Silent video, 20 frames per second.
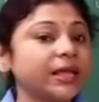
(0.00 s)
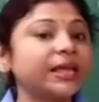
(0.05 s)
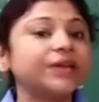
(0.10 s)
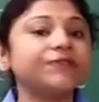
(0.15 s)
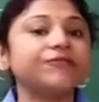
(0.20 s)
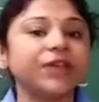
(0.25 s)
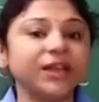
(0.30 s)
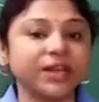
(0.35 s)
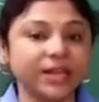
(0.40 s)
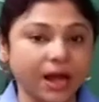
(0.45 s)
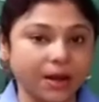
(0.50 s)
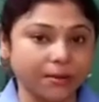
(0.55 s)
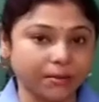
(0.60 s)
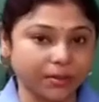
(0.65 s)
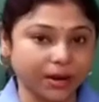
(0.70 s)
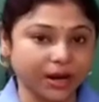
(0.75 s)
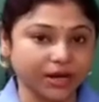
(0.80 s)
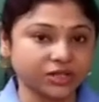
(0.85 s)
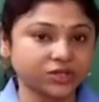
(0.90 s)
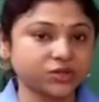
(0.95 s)
even
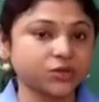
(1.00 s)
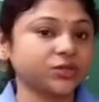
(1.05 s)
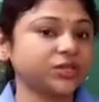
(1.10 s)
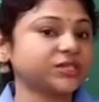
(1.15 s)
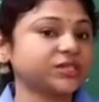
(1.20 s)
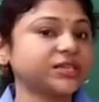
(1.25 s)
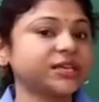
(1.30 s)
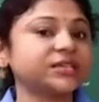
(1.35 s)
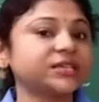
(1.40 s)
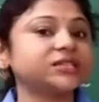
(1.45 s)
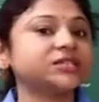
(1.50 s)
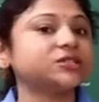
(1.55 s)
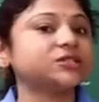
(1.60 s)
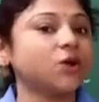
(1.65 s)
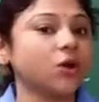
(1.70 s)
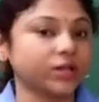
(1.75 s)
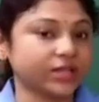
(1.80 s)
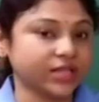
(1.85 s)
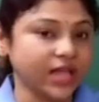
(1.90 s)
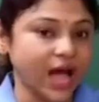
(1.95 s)
number, so this is
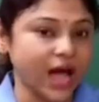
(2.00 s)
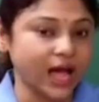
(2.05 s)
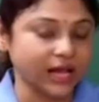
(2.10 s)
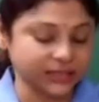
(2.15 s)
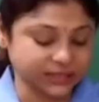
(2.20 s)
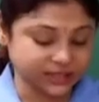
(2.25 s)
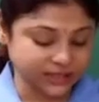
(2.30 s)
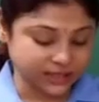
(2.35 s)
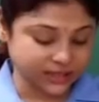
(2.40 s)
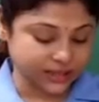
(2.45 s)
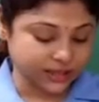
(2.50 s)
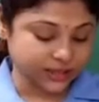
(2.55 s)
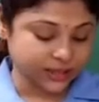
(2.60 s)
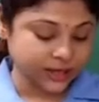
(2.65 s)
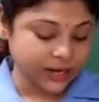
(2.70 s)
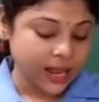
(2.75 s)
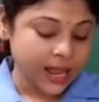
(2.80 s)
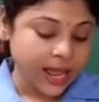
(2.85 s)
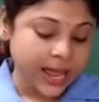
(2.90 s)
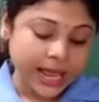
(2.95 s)
not the answer.
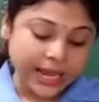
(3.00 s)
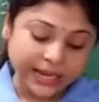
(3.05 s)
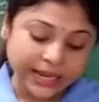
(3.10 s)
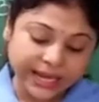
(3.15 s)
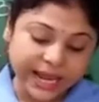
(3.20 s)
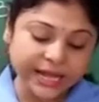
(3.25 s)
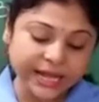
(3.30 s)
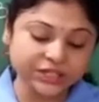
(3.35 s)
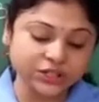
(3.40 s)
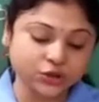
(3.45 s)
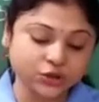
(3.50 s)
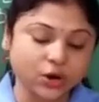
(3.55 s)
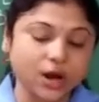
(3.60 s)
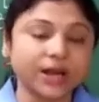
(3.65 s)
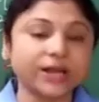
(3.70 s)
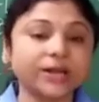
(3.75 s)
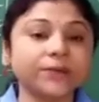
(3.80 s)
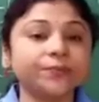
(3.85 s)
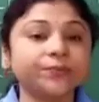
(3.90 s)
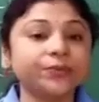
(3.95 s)
Next
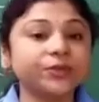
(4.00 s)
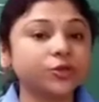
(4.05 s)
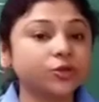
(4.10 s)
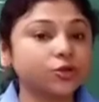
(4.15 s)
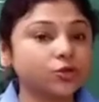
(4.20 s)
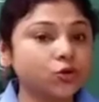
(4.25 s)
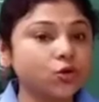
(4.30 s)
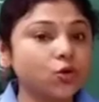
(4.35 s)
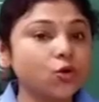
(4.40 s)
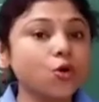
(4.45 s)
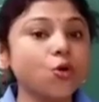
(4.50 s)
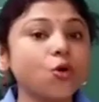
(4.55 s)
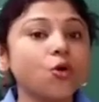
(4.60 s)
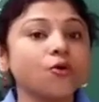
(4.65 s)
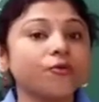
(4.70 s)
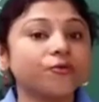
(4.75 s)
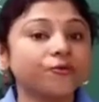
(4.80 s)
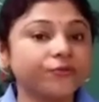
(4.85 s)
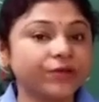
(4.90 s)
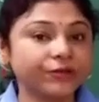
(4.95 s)
one,
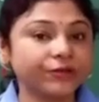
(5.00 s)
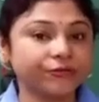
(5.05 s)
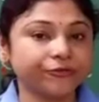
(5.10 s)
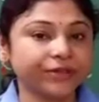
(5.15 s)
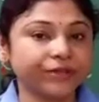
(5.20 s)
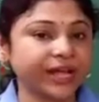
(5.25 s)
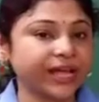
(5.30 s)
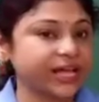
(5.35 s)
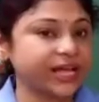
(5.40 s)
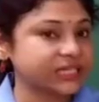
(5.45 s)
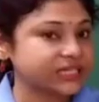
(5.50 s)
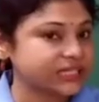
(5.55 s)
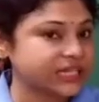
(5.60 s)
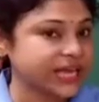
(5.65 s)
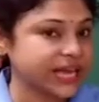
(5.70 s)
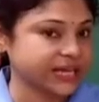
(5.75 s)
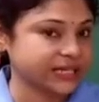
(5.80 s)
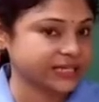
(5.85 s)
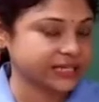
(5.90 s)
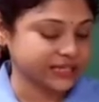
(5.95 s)

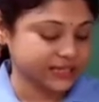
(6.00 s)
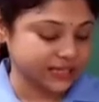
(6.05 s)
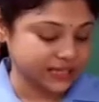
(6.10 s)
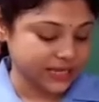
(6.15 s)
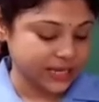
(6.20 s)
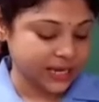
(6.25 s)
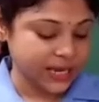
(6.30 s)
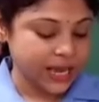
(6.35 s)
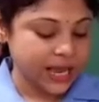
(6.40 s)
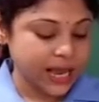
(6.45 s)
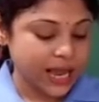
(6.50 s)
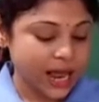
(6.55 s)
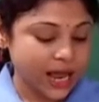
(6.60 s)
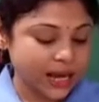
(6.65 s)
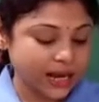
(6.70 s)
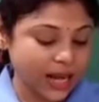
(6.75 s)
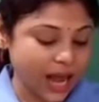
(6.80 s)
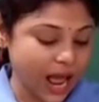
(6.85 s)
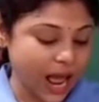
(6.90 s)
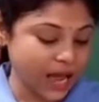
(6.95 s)

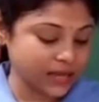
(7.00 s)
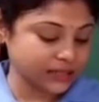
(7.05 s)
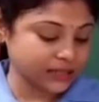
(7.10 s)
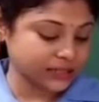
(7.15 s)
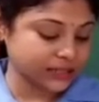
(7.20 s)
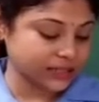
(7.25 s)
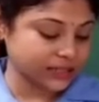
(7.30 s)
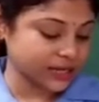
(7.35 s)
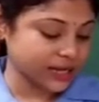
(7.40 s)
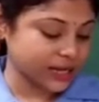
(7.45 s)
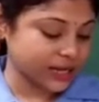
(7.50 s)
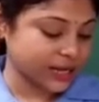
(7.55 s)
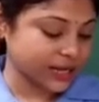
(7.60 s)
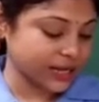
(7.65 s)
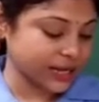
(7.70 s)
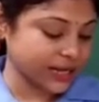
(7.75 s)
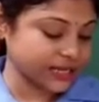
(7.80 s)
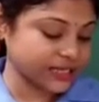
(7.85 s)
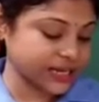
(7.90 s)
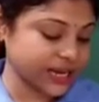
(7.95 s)
256, last
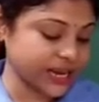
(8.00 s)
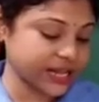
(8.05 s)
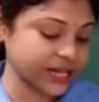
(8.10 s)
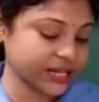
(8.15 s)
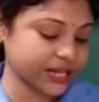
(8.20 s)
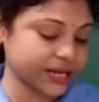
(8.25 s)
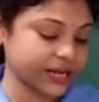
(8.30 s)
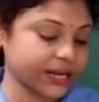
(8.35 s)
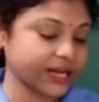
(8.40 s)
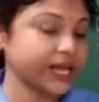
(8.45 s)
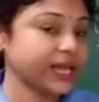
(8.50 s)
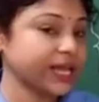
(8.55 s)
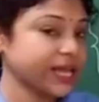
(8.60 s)
digit